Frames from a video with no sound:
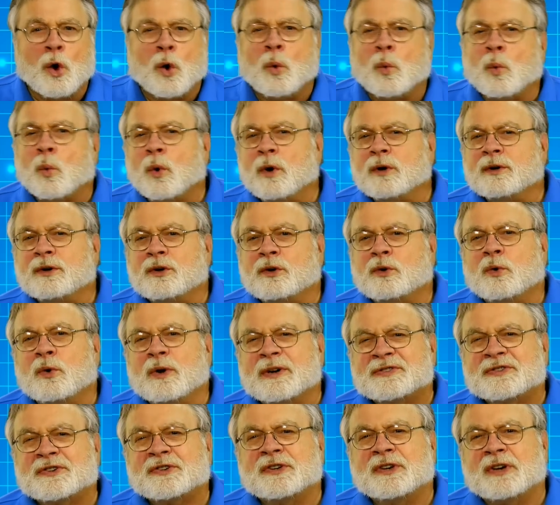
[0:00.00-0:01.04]
One
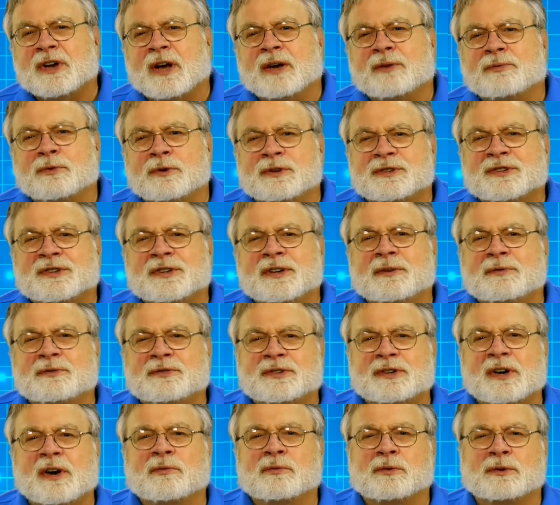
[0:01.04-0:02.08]
question I've received
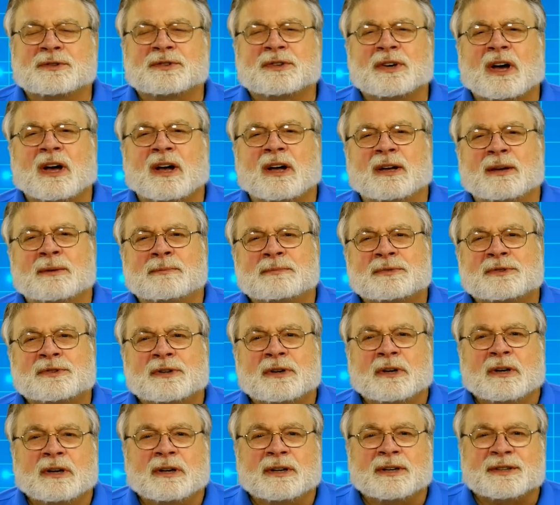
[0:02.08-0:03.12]
several times
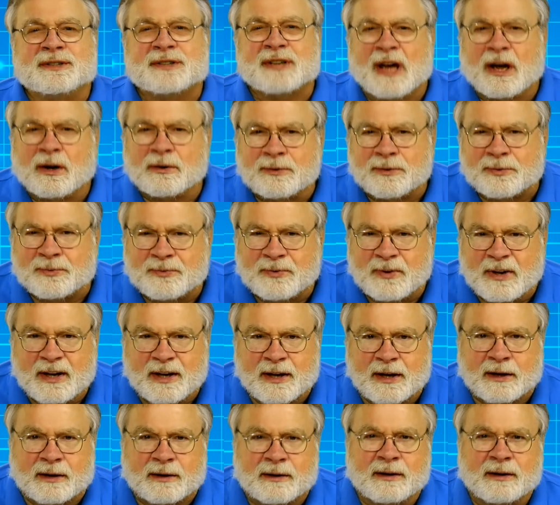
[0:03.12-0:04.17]
is how to
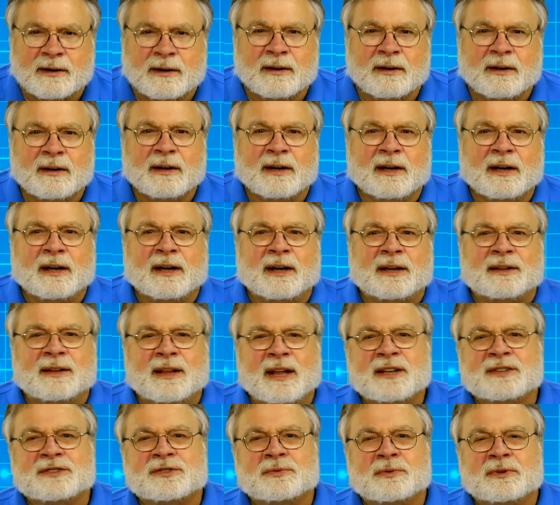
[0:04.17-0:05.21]
feed it, and
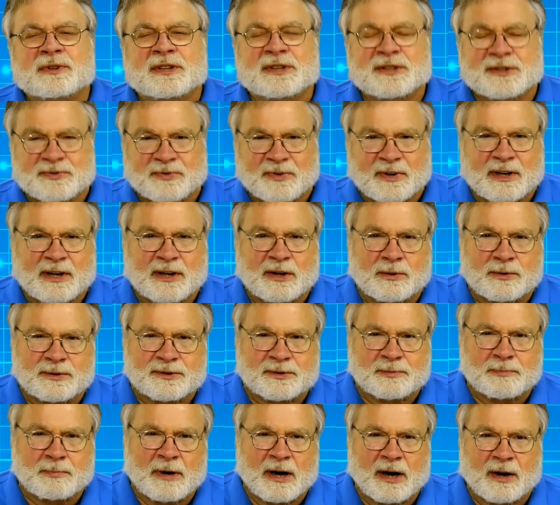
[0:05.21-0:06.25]
that's what this video
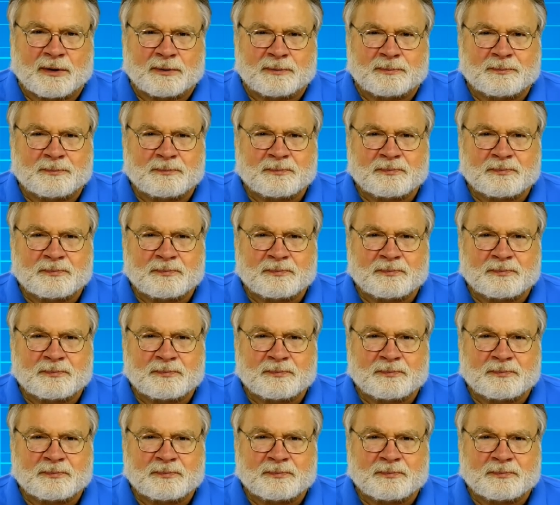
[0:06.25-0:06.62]
is about.